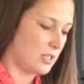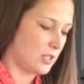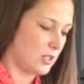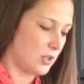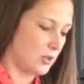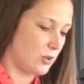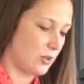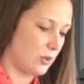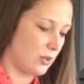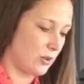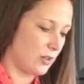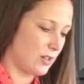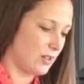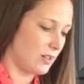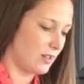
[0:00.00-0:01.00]
to
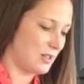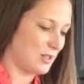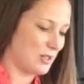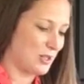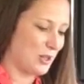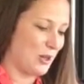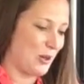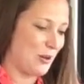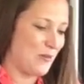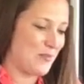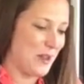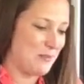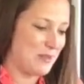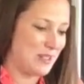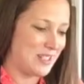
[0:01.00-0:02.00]
scoop
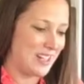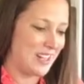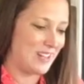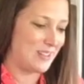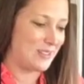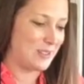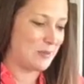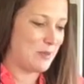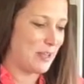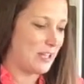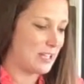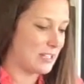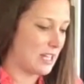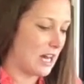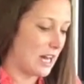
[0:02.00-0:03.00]
my potatoes
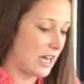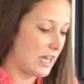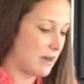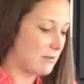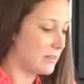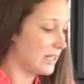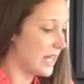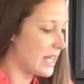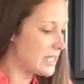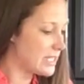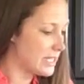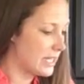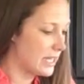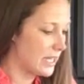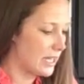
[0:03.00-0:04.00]
because I am
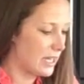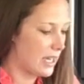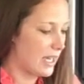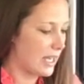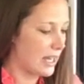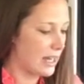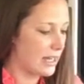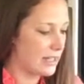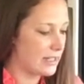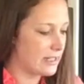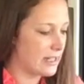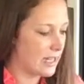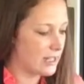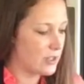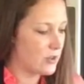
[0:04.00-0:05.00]
lazy and
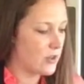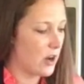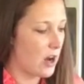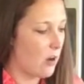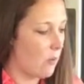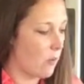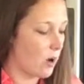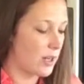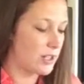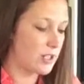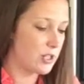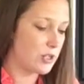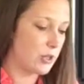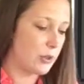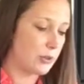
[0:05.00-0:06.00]
I do not want
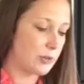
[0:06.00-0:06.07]
to do